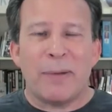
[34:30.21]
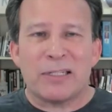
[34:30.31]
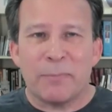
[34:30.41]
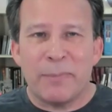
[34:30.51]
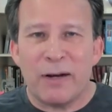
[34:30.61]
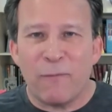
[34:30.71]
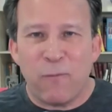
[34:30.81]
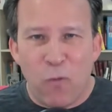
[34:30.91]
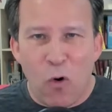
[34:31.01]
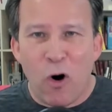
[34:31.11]
by submitting
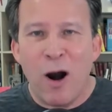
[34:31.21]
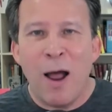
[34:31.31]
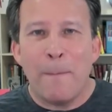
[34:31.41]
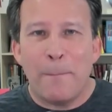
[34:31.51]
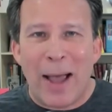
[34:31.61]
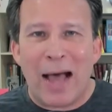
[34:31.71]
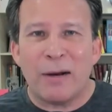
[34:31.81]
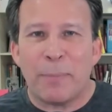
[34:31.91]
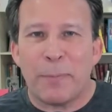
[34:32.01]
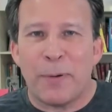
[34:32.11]
4
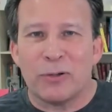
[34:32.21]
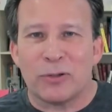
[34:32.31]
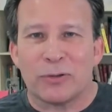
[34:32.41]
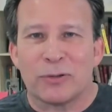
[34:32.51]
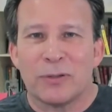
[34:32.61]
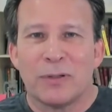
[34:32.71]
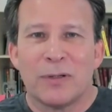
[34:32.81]
ballot proposals,